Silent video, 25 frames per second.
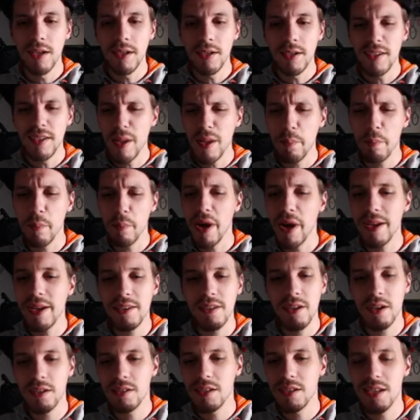that might
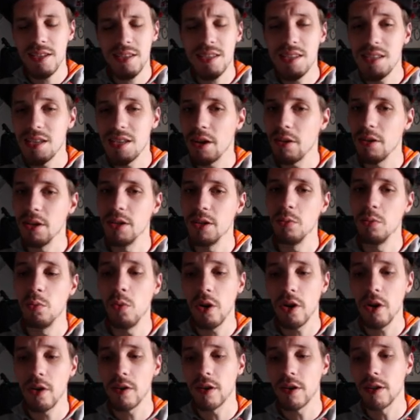not necessarily
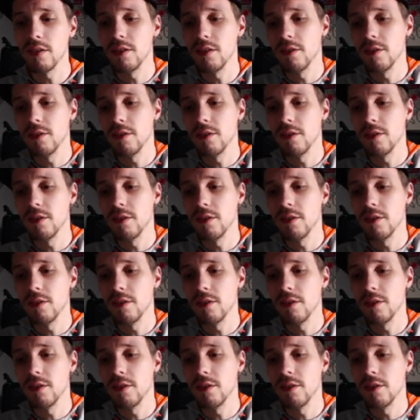work.